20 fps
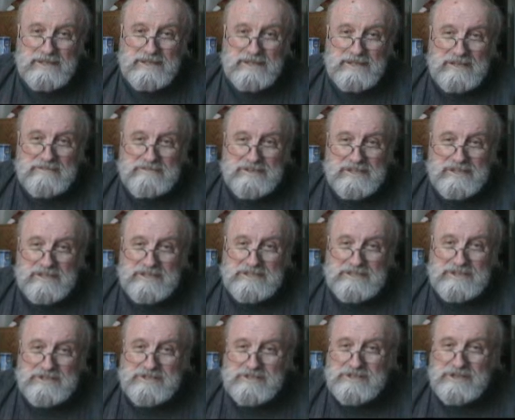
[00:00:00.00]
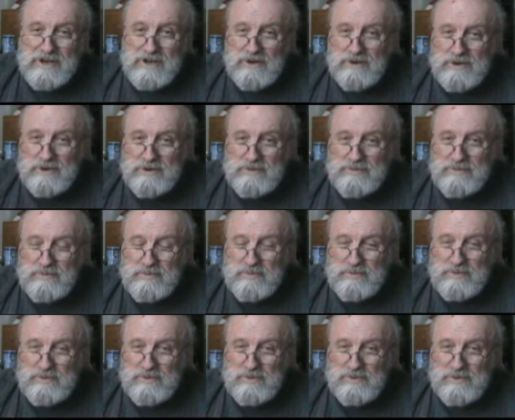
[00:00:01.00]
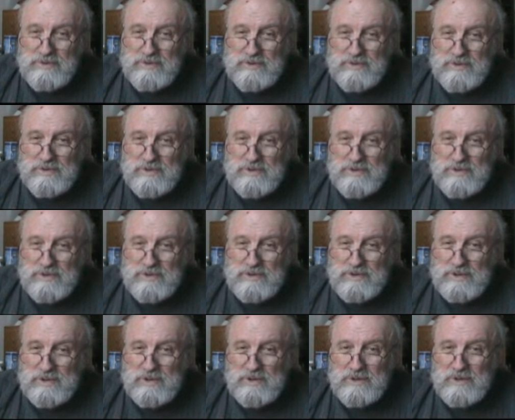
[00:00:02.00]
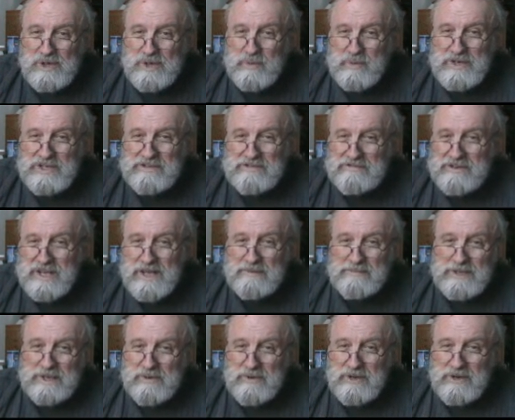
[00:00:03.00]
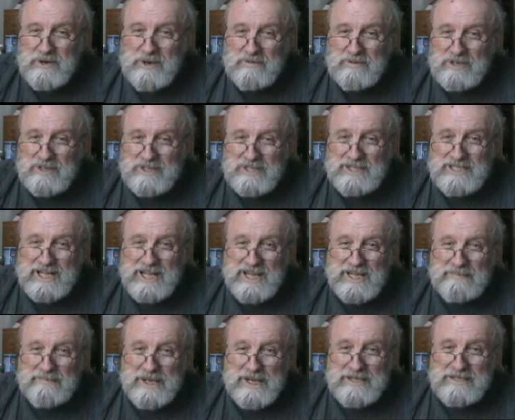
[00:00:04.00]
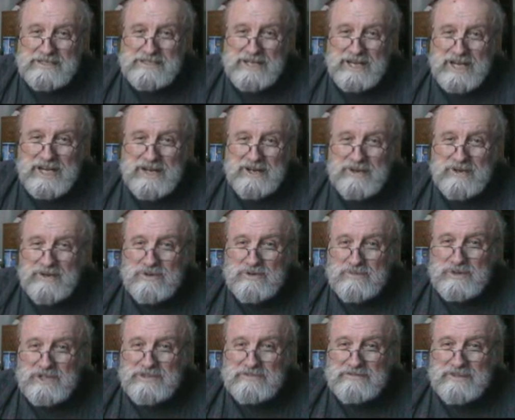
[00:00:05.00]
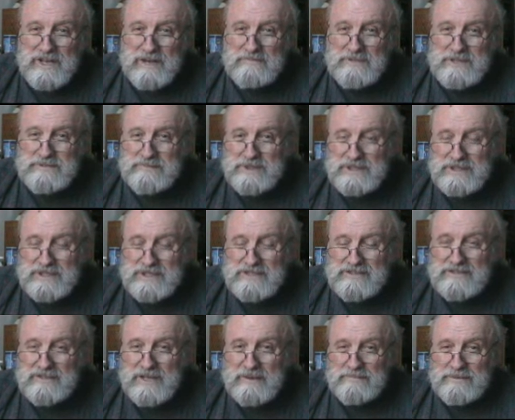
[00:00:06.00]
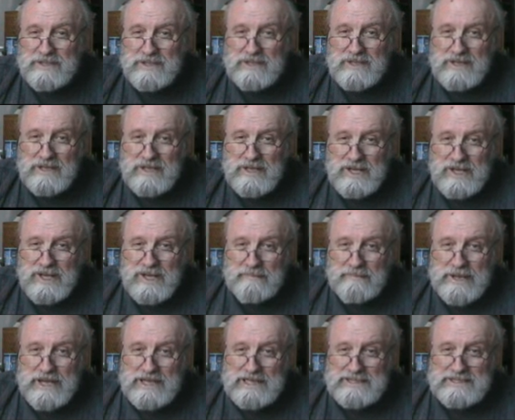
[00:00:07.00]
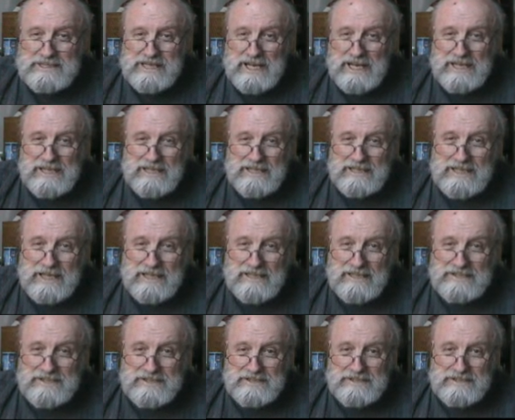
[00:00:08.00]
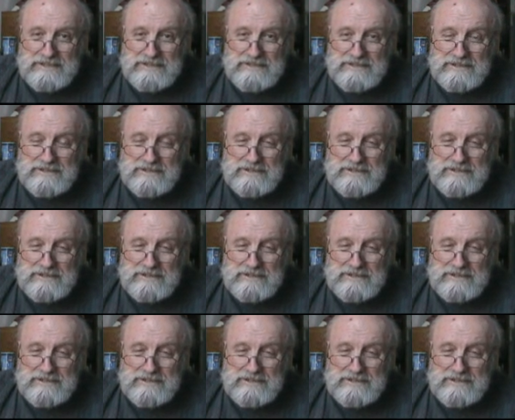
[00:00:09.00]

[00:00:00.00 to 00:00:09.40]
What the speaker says: The villagers know who and which family went over to the Taliban side, or who and which family's been kissing up to the Pakistani intelligence.